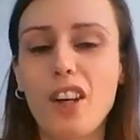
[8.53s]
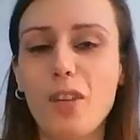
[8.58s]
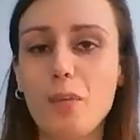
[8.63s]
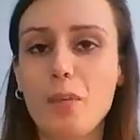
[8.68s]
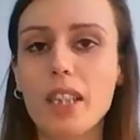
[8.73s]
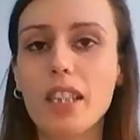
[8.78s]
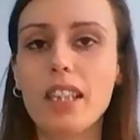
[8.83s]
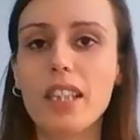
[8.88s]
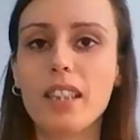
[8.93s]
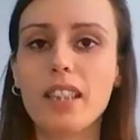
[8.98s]

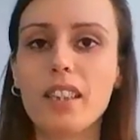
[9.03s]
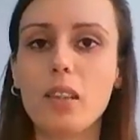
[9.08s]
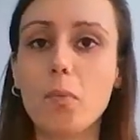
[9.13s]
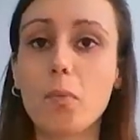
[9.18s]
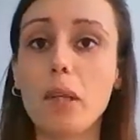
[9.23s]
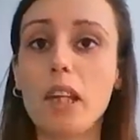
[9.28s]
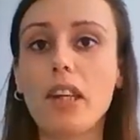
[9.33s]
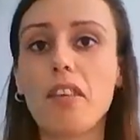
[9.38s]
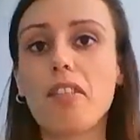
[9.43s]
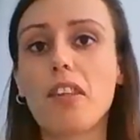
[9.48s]
This is a
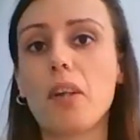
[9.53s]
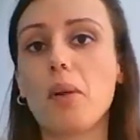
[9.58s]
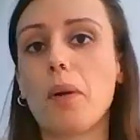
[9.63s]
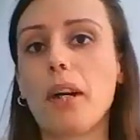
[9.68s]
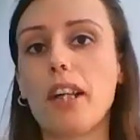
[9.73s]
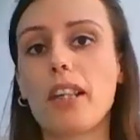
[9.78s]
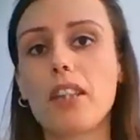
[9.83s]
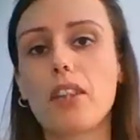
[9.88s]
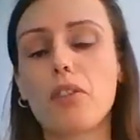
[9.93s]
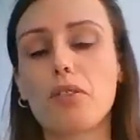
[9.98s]
big
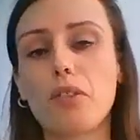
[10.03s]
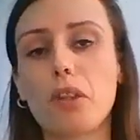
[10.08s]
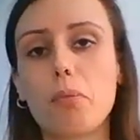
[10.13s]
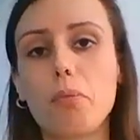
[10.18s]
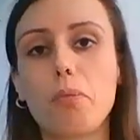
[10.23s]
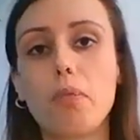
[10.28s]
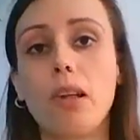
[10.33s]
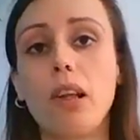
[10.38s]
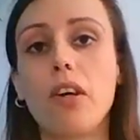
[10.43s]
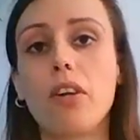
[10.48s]
request
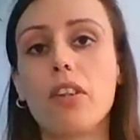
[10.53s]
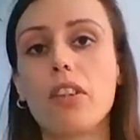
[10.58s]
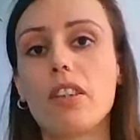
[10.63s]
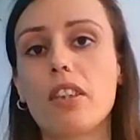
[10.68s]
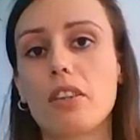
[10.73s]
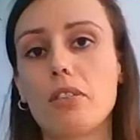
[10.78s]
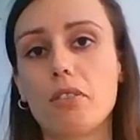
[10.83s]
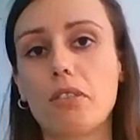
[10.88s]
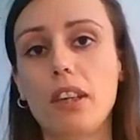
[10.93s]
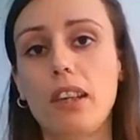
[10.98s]
from lots
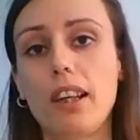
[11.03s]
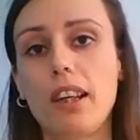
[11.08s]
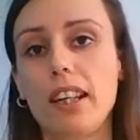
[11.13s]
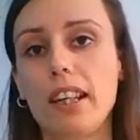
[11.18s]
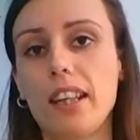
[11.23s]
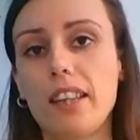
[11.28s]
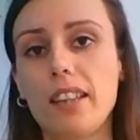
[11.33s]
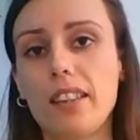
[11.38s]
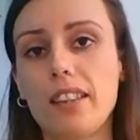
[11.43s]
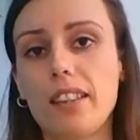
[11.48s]
of
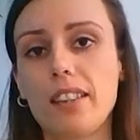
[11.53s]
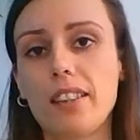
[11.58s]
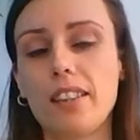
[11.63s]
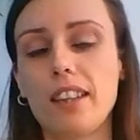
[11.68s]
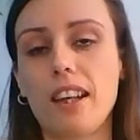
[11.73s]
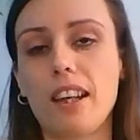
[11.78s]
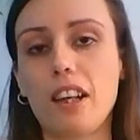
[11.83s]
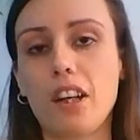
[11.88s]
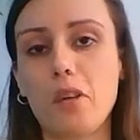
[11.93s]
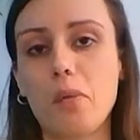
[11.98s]
clients.
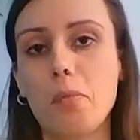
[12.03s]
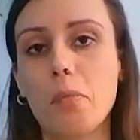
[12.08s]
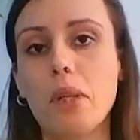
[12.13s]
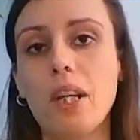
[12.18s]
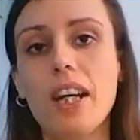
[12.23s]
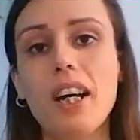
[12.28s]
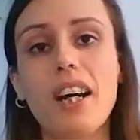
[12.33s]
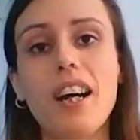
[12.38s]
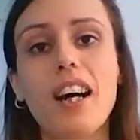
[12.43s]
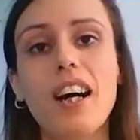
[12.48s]

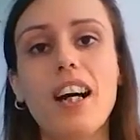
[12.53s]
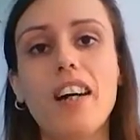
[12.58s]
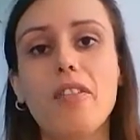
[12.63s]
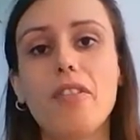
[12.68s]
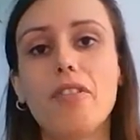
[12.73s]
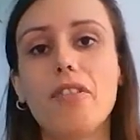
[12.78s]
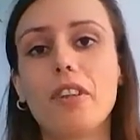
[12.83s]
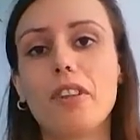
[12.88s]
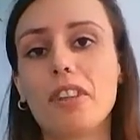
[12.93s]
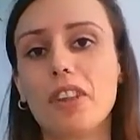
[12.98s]
I
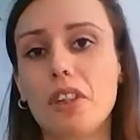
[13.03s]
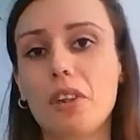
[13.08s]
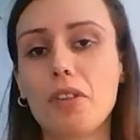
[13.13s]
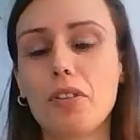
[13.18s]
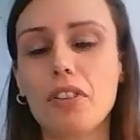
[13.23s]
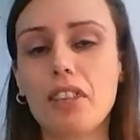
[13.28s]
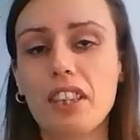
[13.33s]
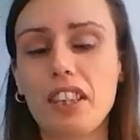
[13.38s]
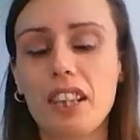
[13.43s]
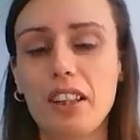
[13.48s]
very
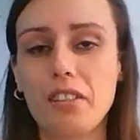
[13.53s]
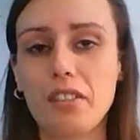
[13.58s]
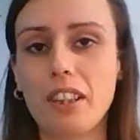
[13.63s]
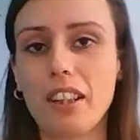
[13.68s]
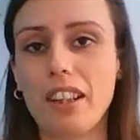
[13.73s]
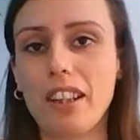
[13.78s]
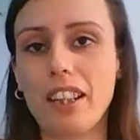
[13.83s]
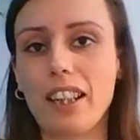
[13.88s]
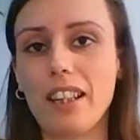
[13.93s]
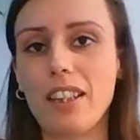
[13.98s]
often have
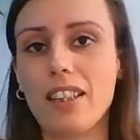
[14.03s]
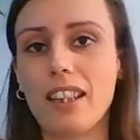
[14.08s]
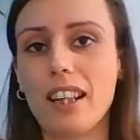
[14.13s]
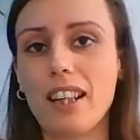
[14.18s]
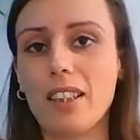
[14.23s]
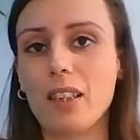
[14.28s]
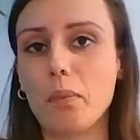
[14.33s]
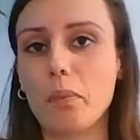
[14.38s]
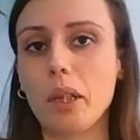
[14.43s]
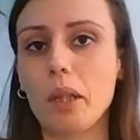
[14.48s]
clients
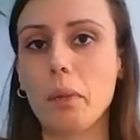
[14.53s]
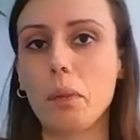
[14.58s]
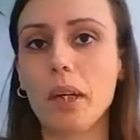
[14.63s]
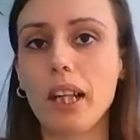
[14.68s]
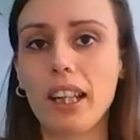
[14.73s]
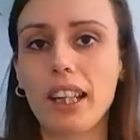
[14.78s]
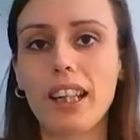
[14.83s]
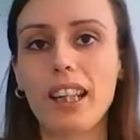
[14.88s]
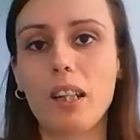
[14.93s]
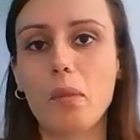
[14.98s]
ask me, when
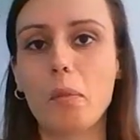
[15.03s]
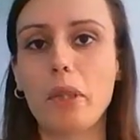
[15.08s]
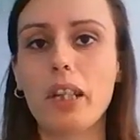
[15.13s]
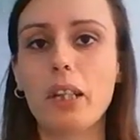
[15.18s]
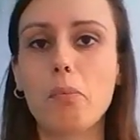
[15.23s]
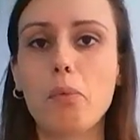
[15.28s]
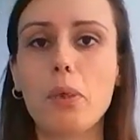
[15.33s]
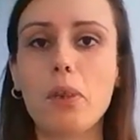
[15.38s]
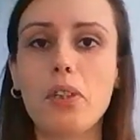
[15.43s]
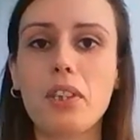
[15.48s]
can I bring in
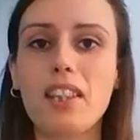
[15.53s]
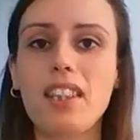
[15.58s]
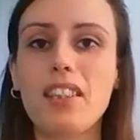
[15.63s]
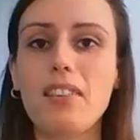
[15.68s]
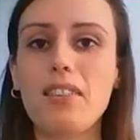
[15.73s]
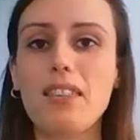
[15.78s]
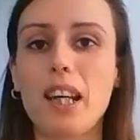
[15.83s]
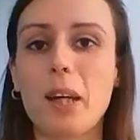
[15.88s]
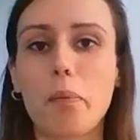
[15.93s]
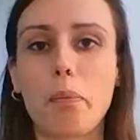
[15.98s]
positive
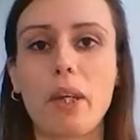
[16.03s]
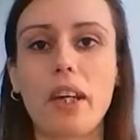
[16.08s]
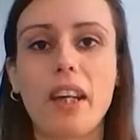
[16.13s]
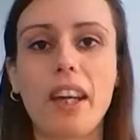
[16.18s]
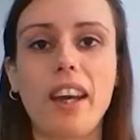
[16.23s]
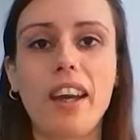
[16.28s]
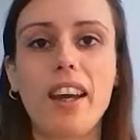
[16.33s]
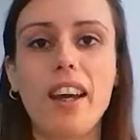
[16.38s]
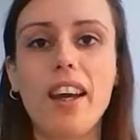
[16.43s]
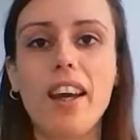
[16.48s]
tapping?
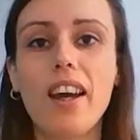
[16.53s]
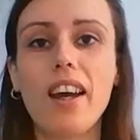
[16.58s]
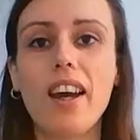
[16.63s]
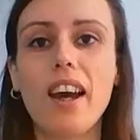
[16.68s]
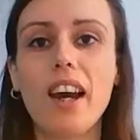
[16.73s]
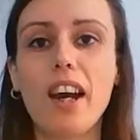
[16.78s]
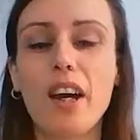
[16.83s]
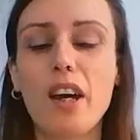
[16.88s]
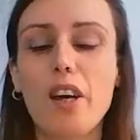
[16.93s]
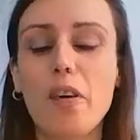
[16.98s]

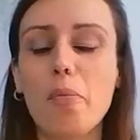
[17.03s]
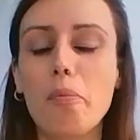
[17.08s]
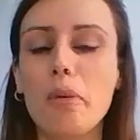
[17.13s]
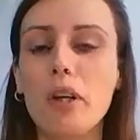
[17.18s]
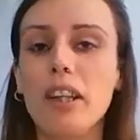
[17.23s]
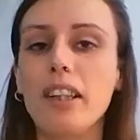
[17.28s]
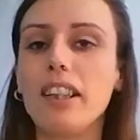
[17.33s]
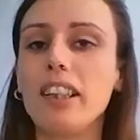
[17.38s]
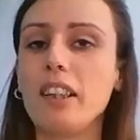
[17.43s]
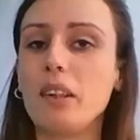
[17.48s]

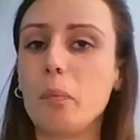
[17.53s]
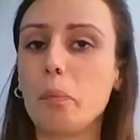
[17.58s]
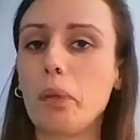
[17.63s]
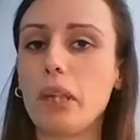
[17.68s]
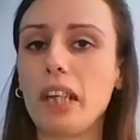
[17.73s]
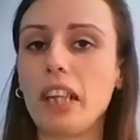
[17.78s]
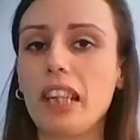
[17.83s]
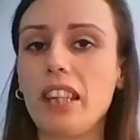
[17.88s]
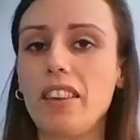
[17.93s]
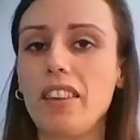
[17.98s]
And it'll
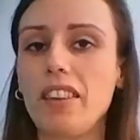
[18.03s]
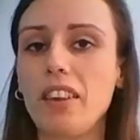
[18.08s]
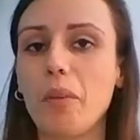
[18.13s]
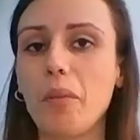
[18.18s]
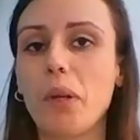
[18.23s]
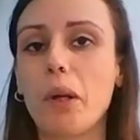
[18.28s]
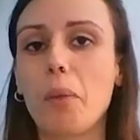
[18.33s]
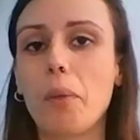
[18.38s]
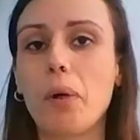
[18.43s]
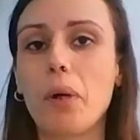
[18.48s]
be that
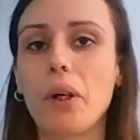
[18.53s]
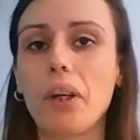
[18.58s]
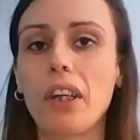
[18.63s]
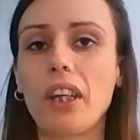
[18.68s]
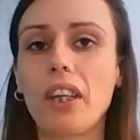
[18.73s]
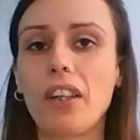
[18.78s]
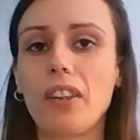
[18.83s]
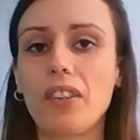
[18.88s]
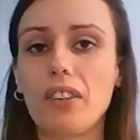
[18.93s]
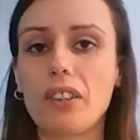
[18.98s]
we're
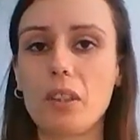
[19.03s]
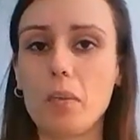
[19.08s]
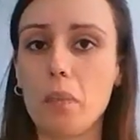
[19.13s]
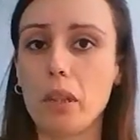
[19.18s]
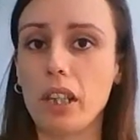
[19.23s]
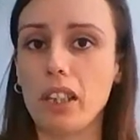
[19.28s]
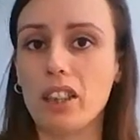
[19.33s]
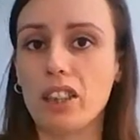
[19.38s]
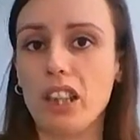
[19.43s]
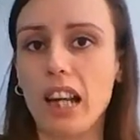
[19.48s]
working on
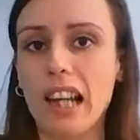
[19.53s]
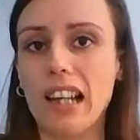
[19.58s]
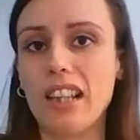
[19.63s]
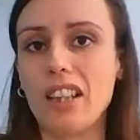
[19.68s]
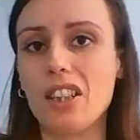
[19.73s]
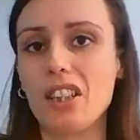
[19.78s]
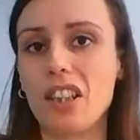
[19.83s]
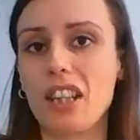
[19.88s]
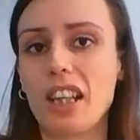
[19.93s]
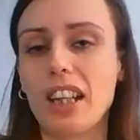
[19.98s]
something
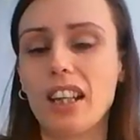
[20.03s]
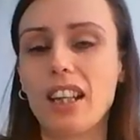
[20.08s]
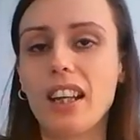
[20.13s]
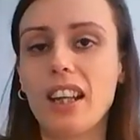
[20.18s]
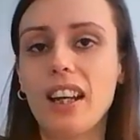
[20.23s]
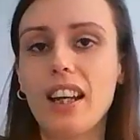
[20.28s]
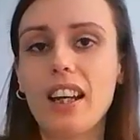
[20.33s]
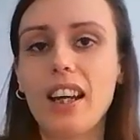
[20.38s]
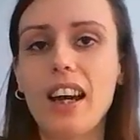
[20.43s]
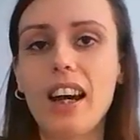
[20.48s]
challenging
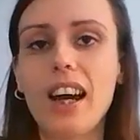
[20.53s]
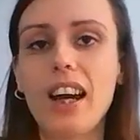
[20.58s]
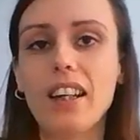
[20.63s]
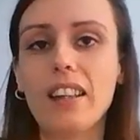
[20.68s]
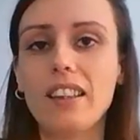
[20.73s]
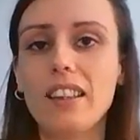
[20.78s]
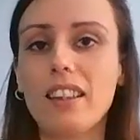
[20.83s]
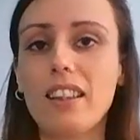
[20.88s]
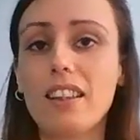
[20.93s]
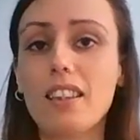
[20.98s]

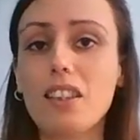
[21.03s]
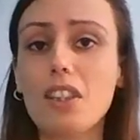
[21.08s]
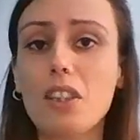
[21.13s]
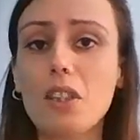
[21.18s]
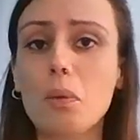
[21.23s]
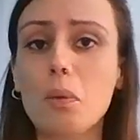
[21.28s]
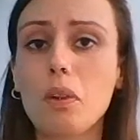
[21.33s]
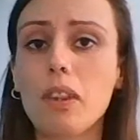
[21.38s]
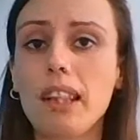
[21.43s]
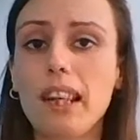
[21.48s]
and they just
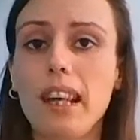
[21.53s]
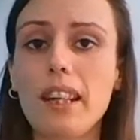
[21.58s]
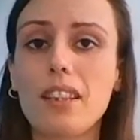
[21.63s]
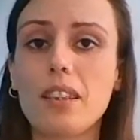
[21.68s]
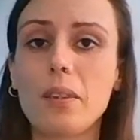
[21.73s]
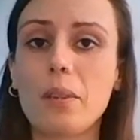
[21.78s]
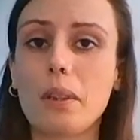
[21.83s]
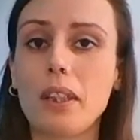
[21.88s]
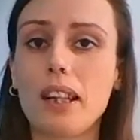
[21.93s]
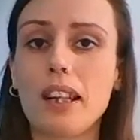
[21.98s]
want to get to
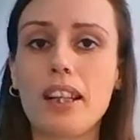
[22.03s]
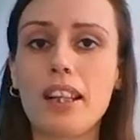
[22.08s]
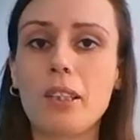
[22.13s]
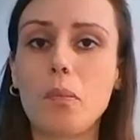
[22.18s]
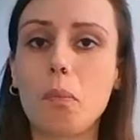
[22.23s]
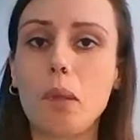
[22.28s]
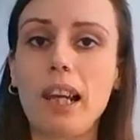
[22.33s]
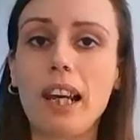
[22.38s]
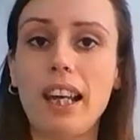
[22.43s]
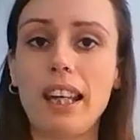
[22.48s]
a nice
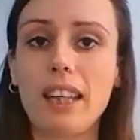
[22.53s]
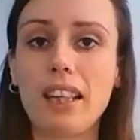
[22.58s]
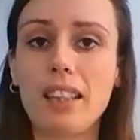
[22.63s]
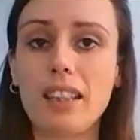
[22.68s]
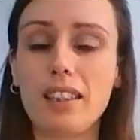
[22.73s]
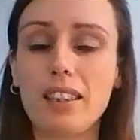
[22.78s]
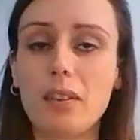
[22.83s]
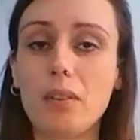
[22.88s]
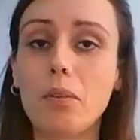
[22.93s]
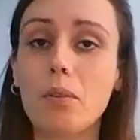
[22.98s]
place.
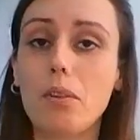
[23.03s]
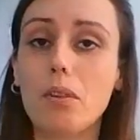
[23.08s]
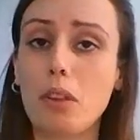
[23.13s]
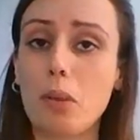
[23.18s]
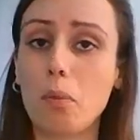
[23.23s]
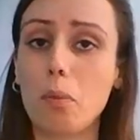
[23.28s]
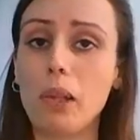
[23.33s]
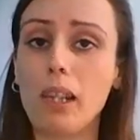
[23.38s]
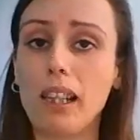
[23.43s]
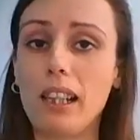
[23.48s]

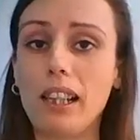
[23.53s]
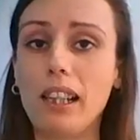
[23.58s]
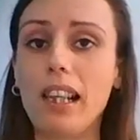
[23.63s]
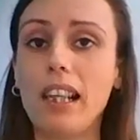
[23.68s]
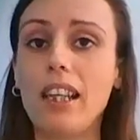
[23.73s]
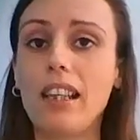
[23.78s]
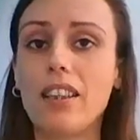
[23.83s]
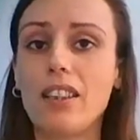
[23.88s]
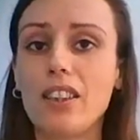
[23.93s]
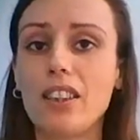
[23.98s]

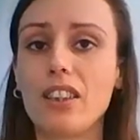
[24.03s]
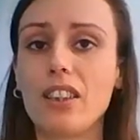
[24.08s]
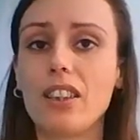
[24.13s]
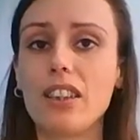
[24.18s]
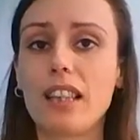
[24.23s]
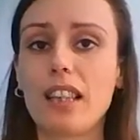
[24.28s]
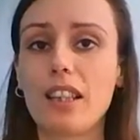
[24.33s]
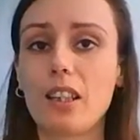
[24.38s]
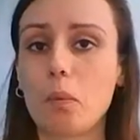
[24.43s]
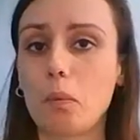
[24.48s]
Completely
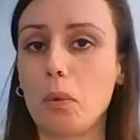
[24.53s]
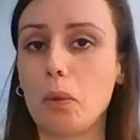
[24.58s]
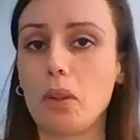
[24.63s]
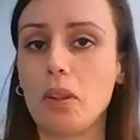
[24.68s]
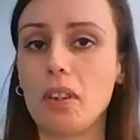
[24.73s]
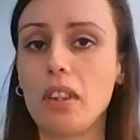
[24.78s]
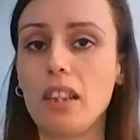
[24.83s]
understandable.